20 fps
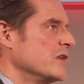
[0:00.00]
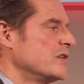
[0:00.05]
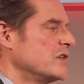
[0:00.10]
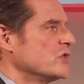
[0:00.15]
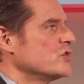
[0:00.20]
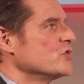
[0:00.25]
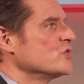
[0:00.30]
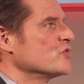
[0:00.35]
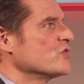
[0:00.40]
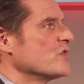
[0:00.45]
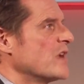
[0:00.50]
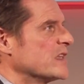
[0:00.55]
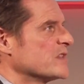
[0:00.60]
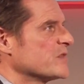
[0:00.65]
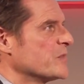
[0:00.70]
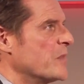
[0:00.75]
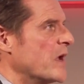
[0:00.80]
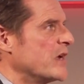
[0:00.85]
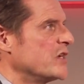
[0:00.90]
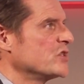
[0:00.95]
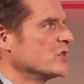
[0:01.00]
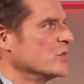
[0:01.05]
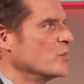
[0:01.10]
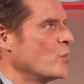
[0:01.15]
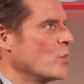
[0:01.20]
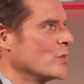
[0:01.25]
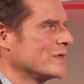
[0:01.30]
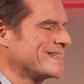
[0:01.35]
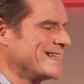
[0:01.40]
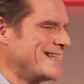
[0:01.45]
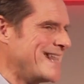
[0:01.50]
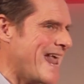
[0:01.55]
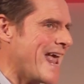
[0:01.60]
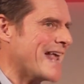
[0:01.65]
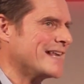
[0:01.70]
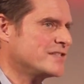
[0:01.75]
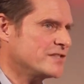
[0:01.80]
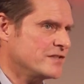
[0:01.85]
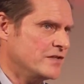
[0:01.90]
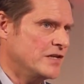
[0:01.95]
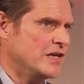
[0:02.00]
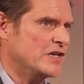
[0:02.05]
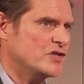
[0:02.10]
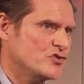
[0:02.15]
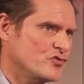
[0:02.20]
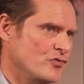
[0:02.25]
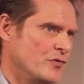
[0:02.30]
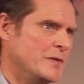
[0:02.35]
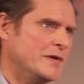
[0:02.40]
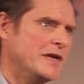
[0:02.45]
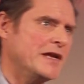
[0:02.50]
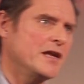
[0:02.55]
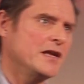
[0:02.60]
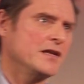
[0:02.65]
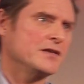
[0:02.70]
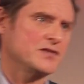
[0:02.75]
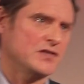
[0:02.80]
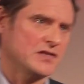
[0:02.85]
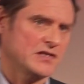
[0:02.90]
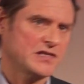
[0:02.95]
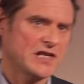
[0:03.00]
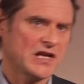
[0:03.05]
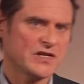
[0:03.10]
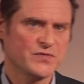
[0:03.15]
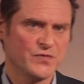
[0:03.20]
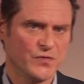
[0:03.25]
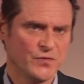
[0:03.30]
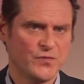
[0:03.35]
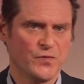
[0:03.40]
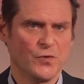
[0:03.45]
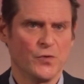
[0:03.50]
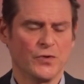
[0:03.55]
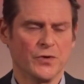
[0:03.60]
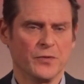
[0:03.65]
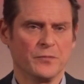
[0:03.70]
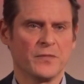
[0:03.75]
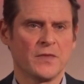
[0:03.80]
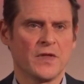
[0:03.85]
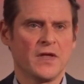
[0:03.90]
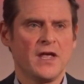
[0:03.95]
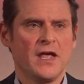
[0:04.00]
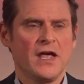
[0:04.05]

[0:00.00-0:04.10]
digital transformation was less than extremely successful for them,